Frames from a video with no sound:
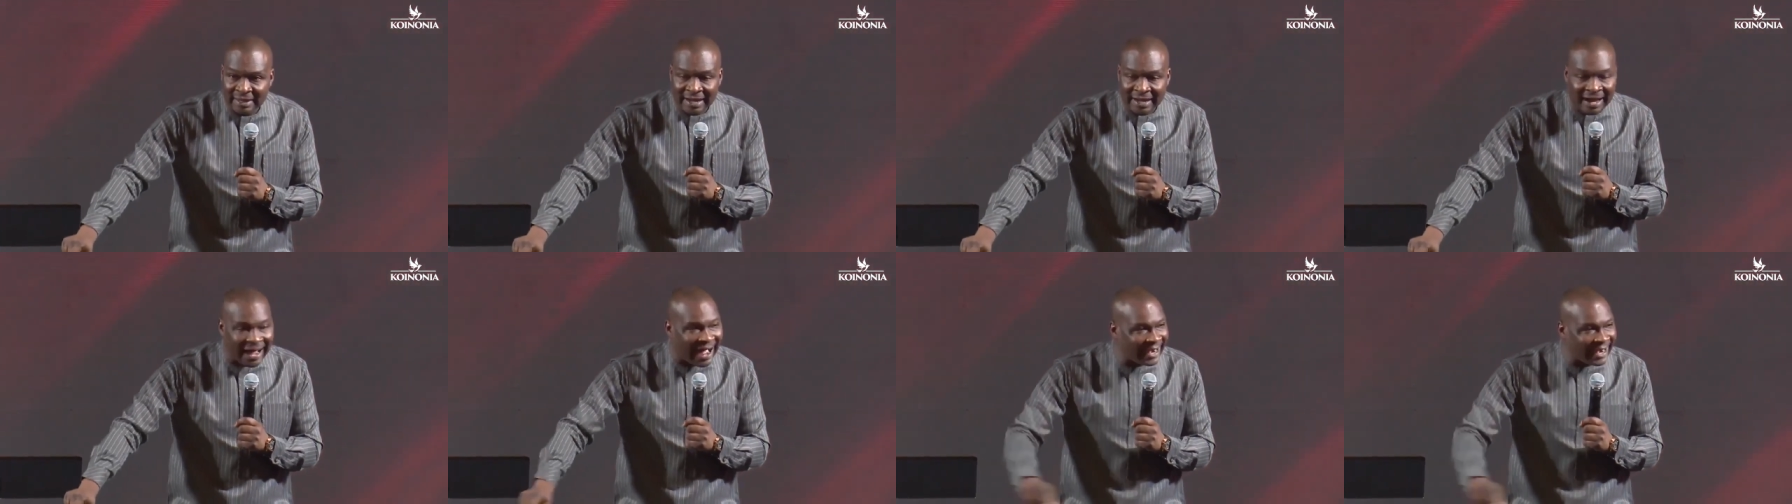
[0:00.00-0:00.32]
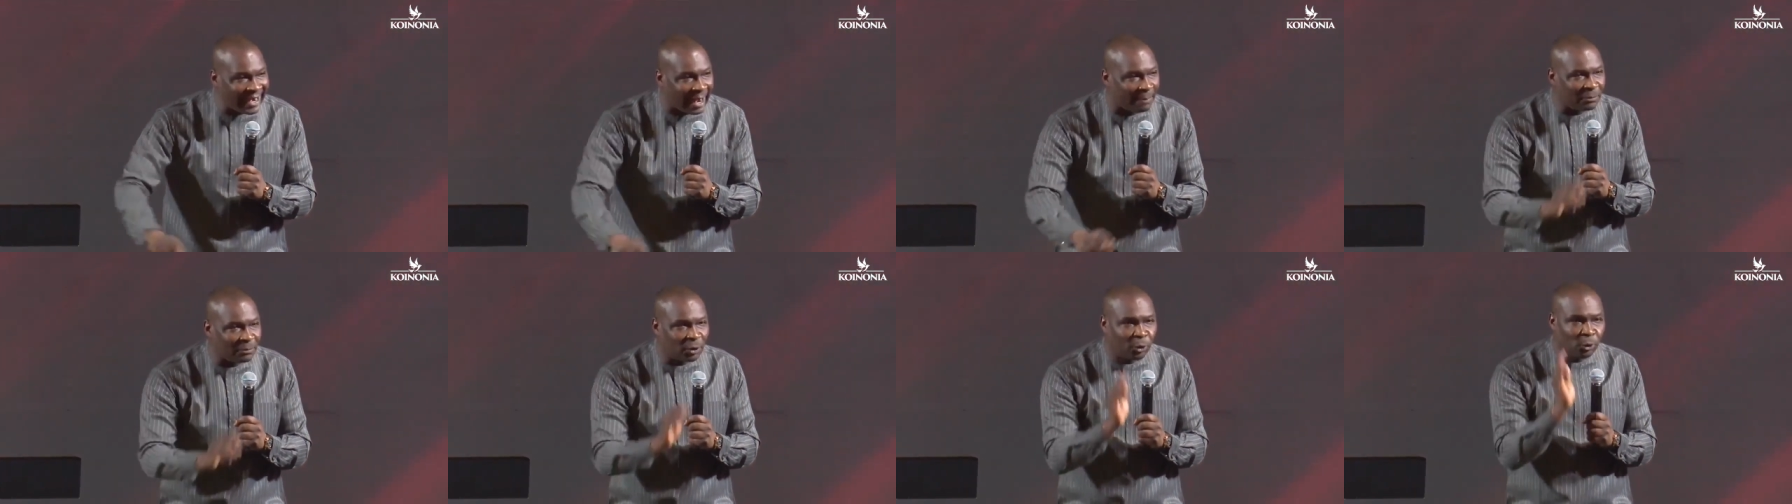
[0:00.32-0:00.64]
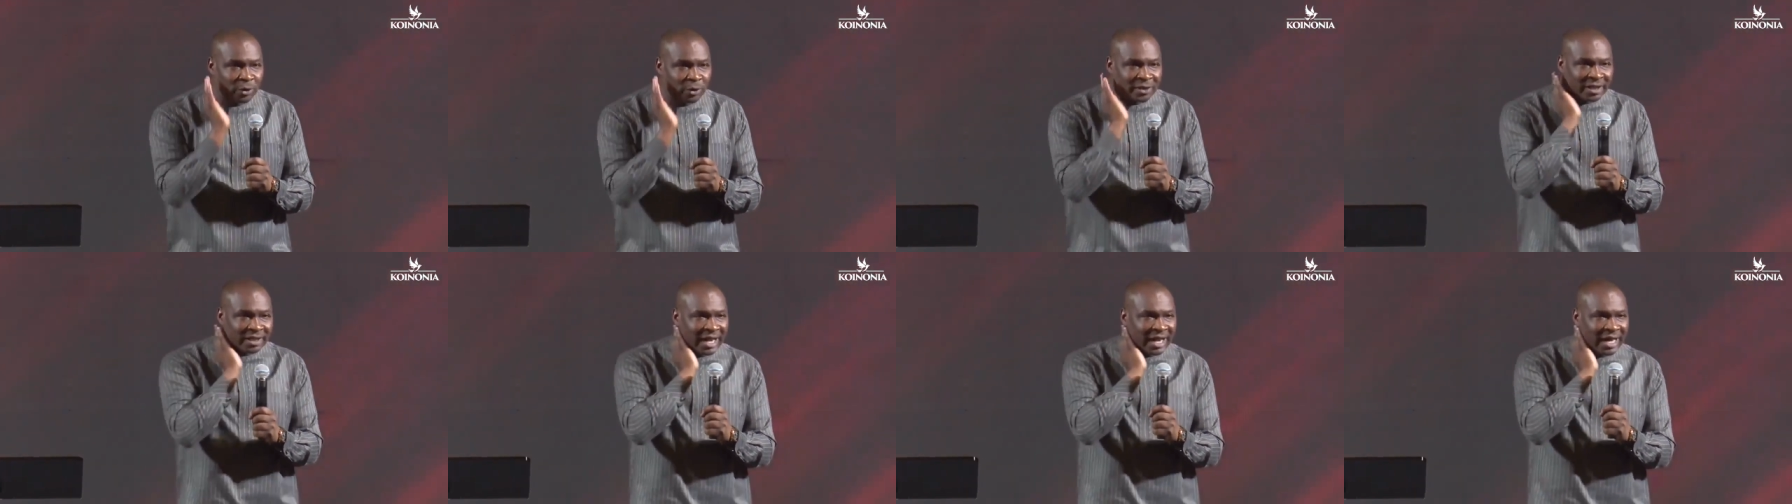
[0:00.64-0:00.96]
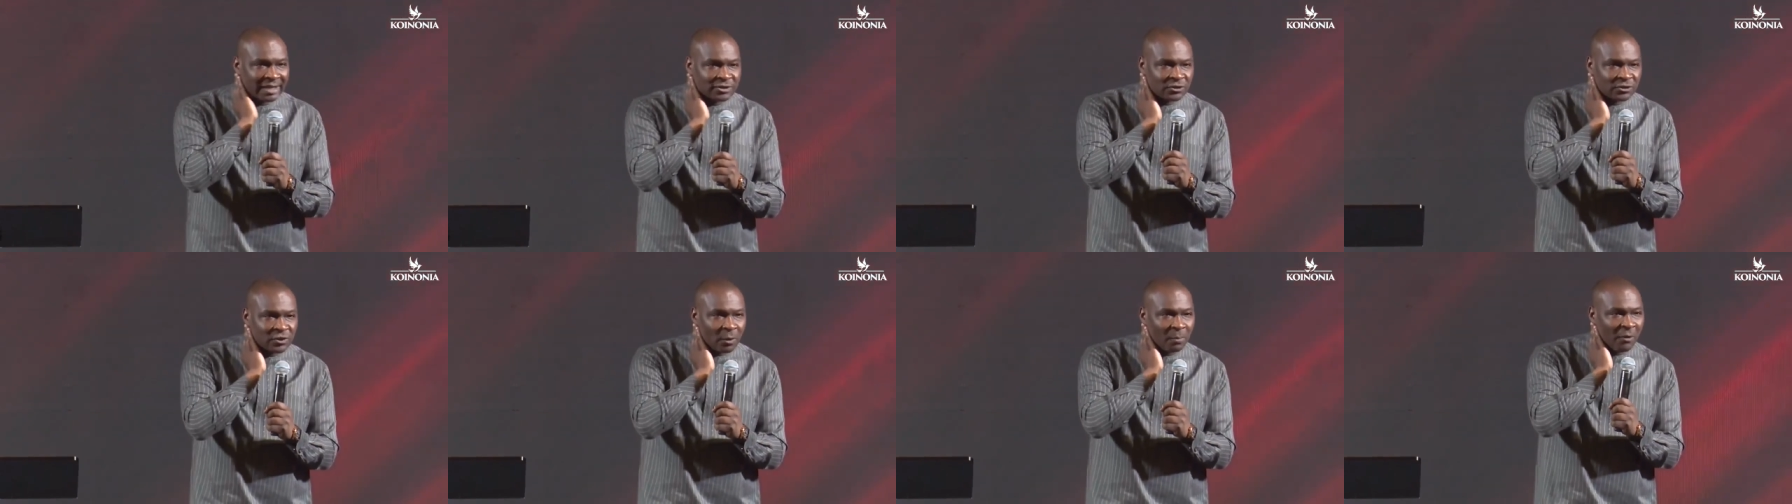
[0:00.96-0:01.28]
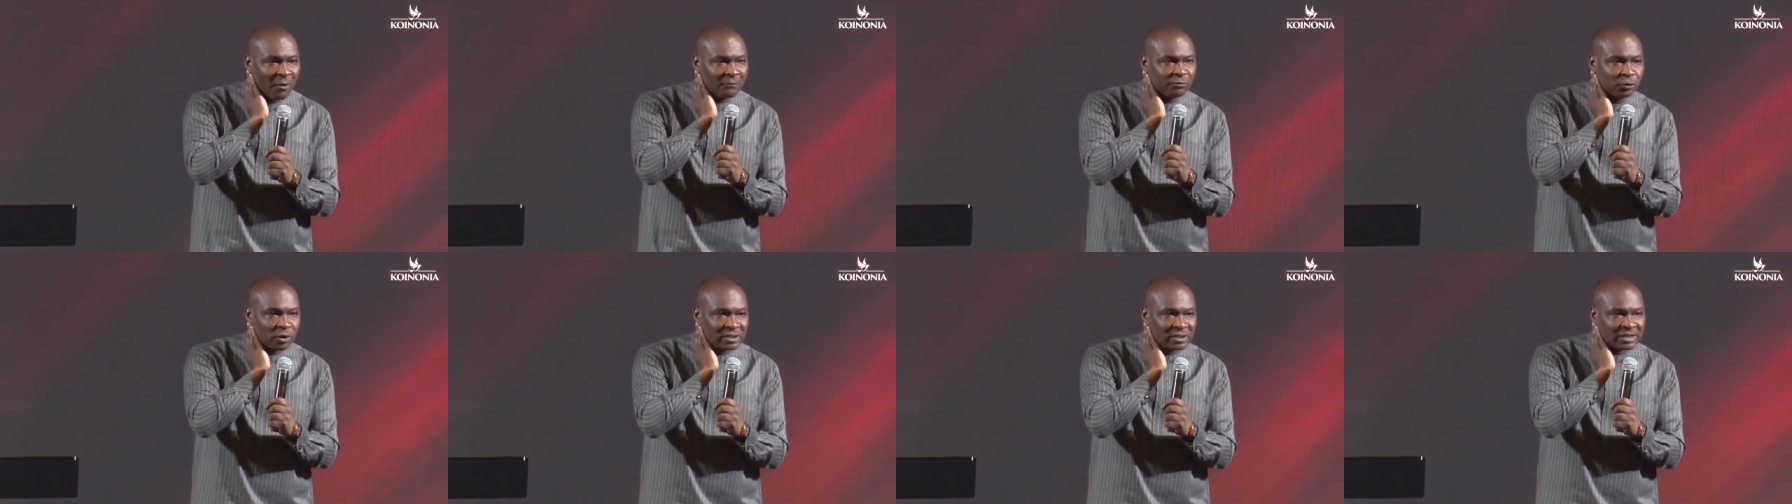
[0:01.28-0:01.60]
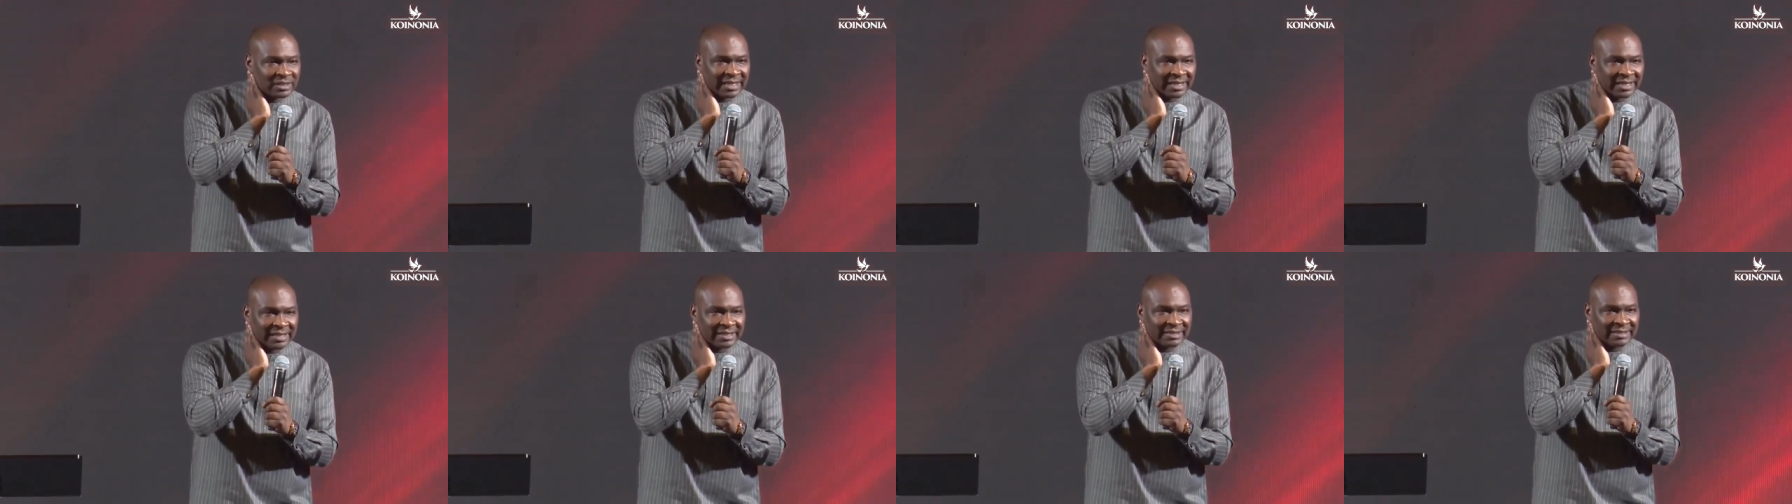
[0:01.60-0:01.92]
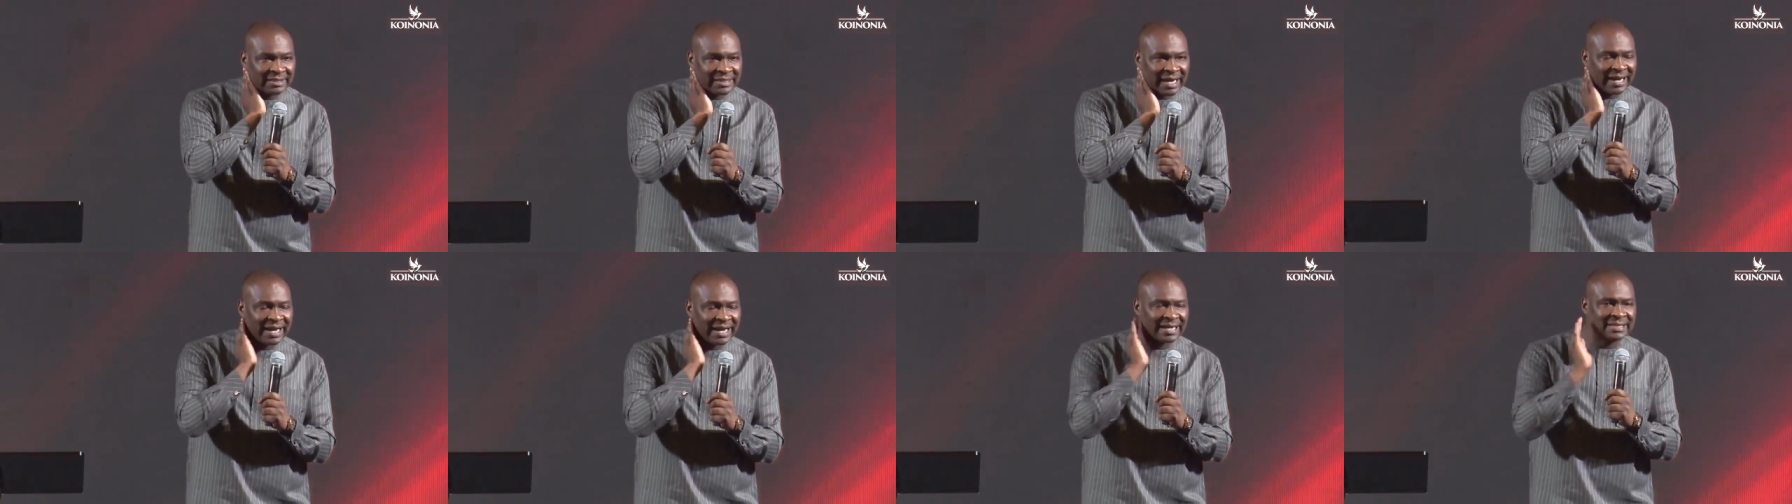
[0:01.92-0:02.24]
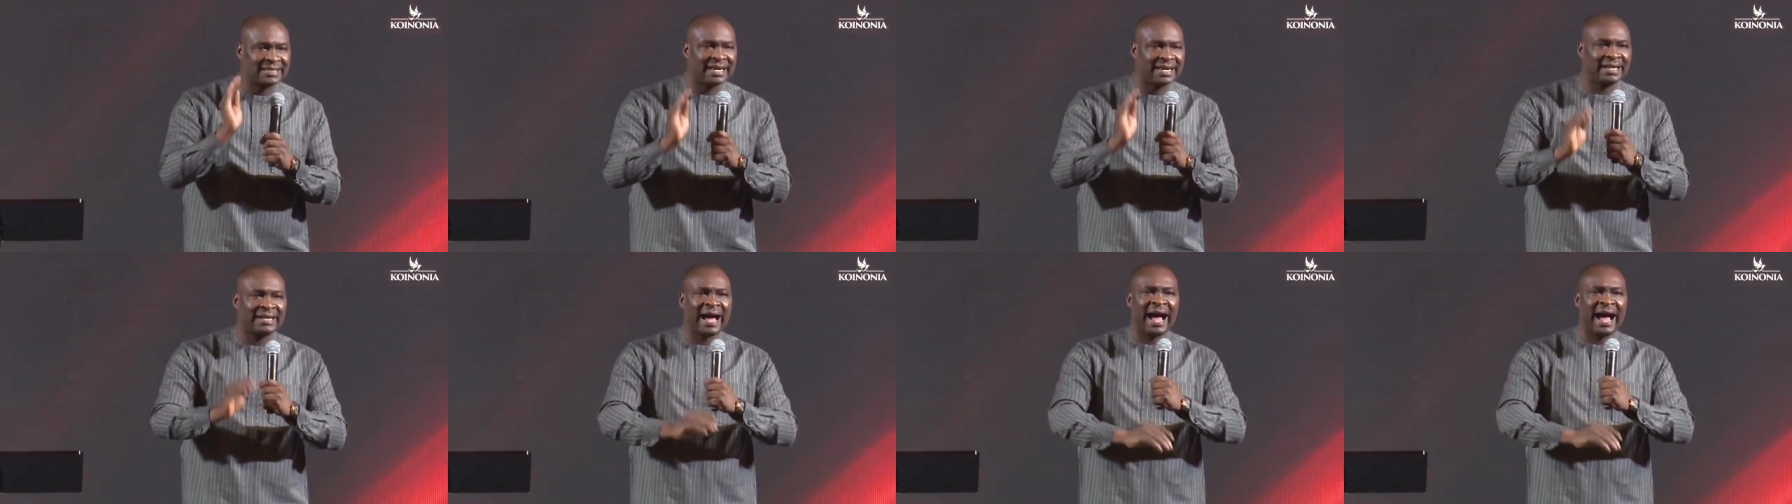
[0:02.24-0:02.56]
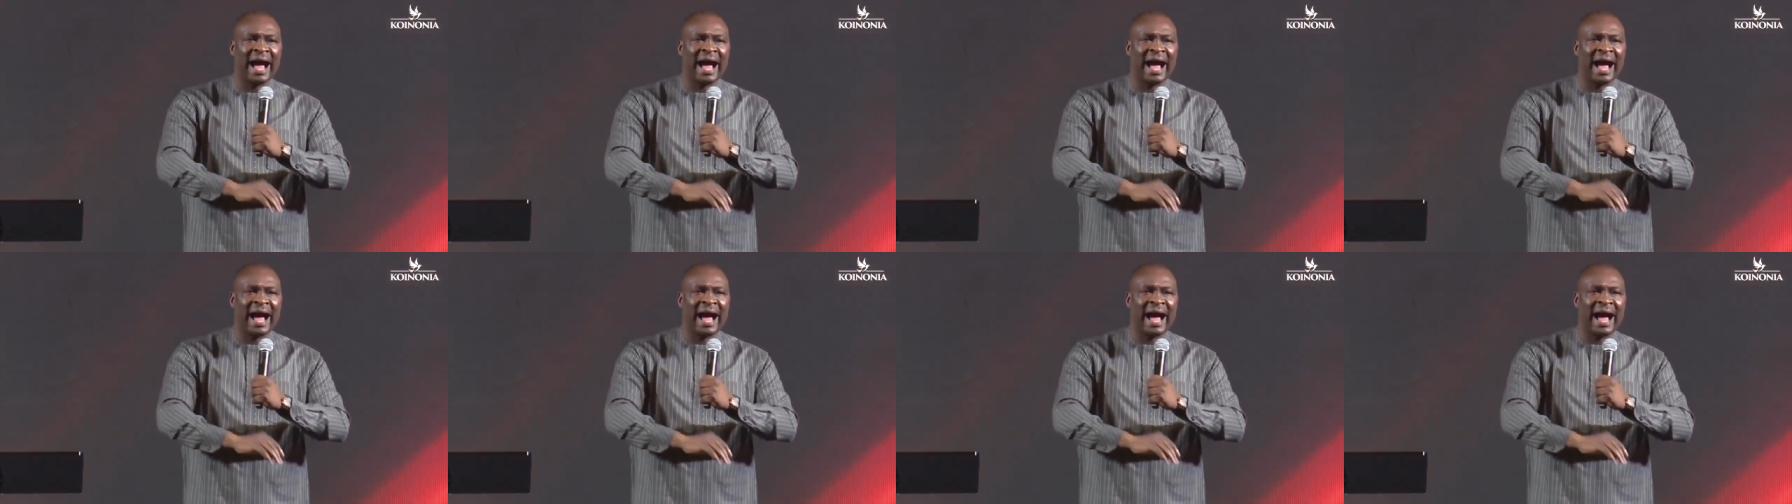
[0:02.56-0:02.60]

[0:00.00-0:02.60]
And I'm looking at some of those things and I said,